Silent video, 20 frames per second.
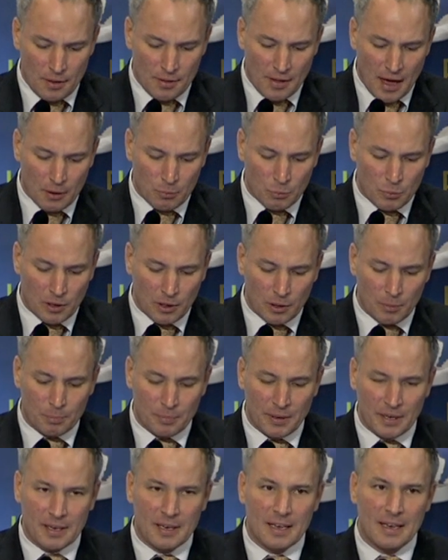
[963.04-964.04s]
that will
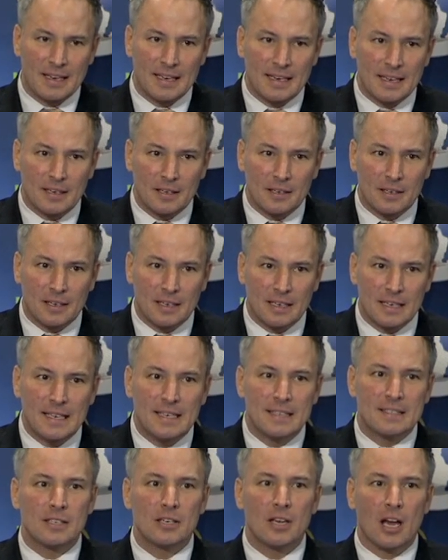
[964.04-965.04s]
be
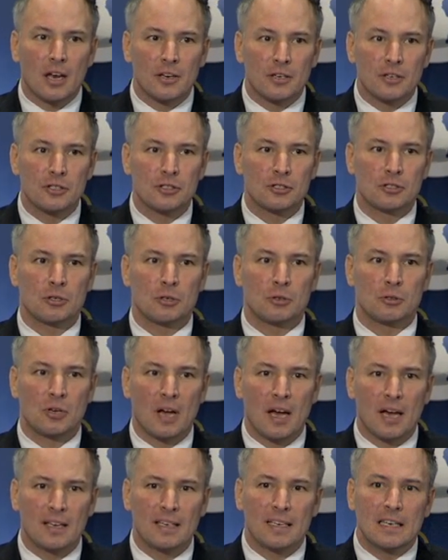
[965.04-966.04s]
easily understood
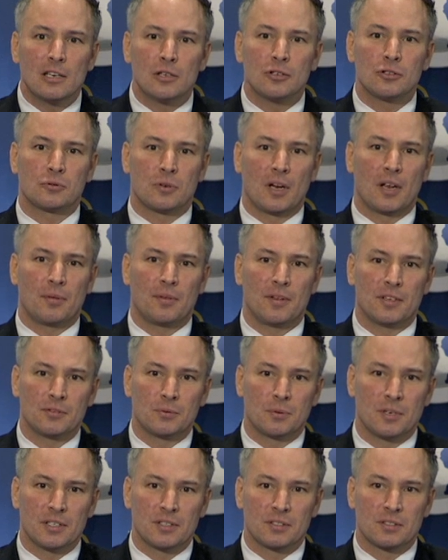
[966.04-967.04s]
to illustrate
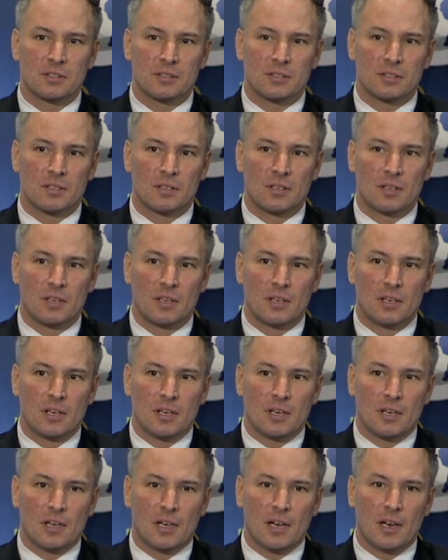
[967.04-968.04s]
these risks.
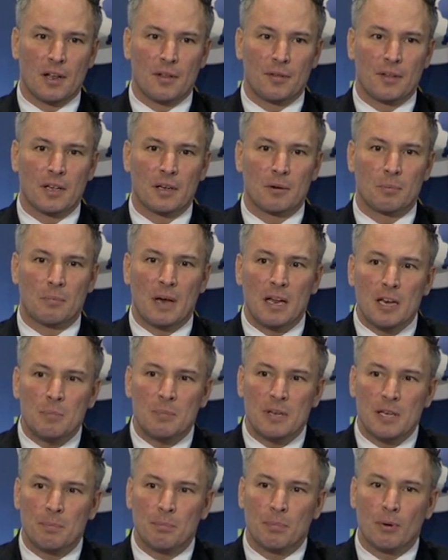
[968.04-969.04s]
And I think many
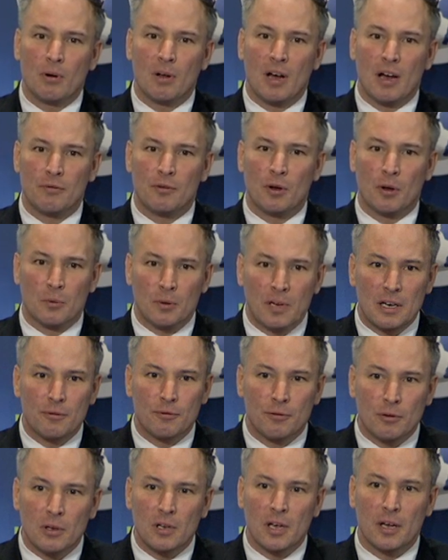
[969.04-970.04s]
people have not really
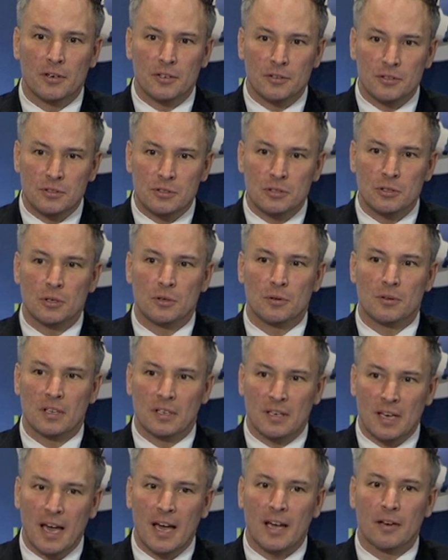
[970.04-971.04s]
fully understood the
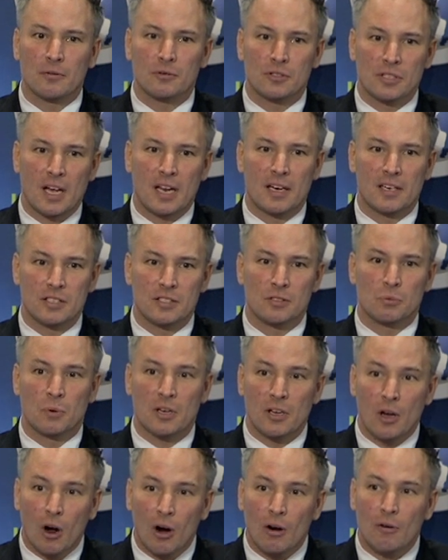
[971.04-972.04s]
kind of challenges
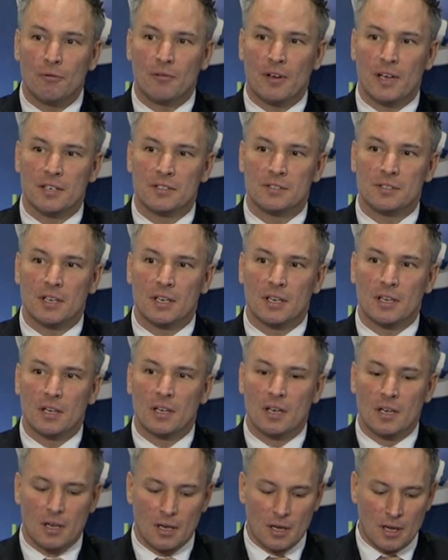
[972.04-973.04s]
we are facing.
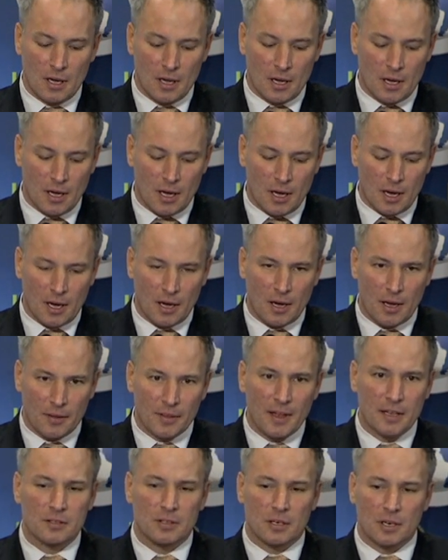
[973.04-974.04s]
And
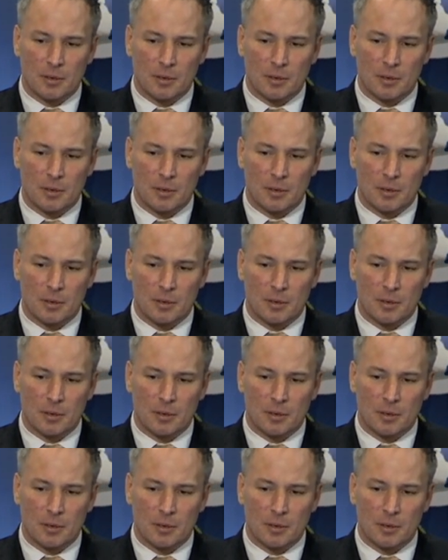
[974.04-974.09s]
that's a